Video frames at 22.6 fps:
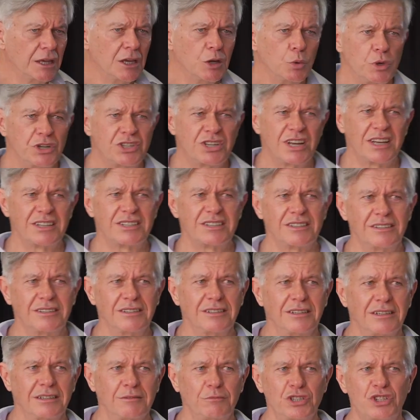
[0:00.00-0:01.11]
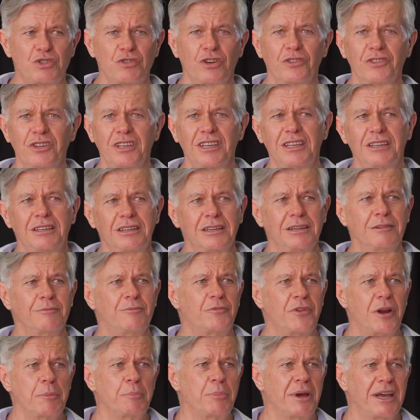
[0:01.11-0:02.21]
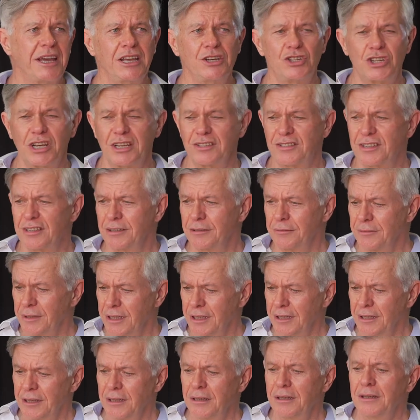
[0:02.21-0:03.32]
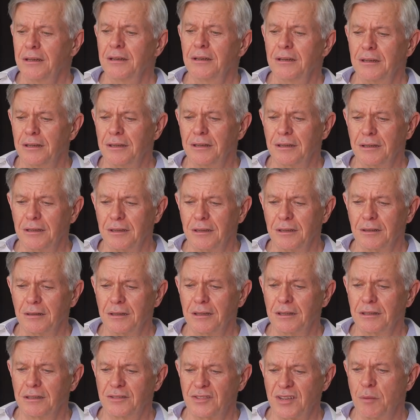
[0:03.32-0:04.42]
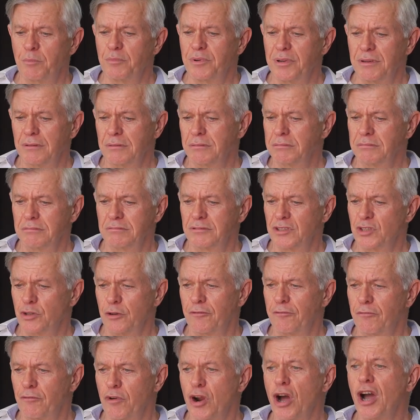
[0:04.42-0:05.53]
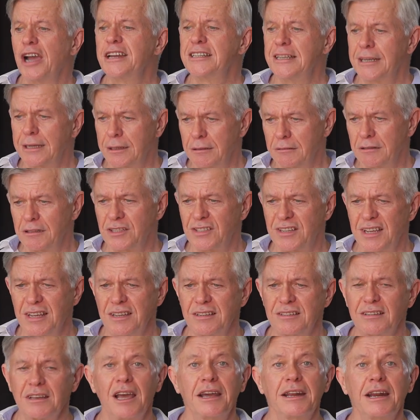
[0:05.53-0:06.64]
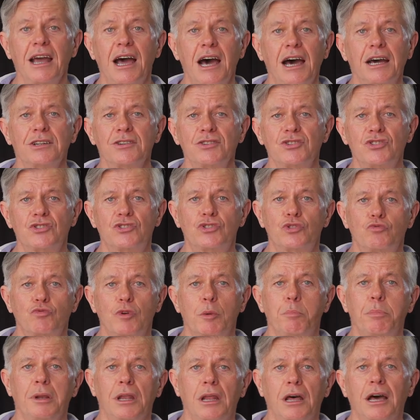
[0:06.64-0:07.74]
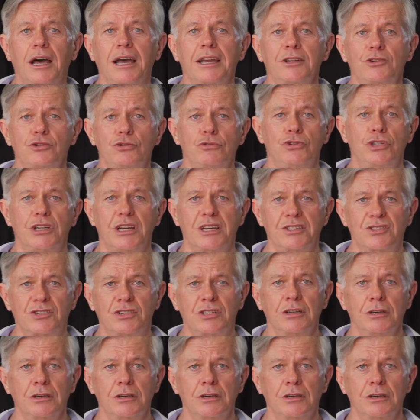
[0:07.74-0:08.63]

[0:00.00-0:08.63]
which on the front page has a sub sort of writing which says, "An artist's reply to just